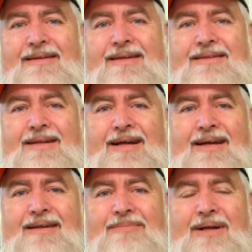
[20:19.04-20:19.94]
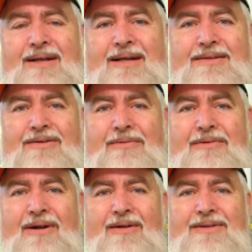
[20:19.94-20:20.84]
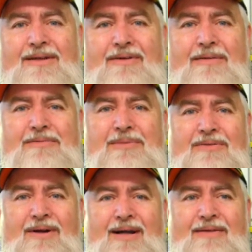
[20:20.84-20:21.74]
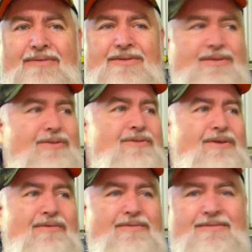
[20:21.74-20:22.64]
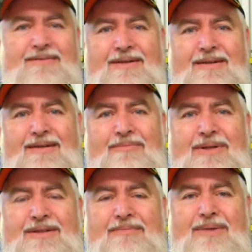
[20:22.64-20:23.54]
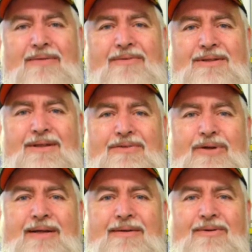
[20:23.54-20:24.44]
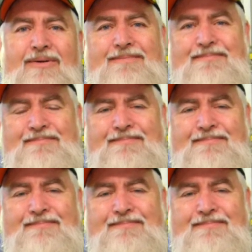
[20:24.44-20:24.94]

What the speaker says: yesterday about lunchtime he rolls in, grabs my trailer and scoots off and brings it back with this little tractor on it.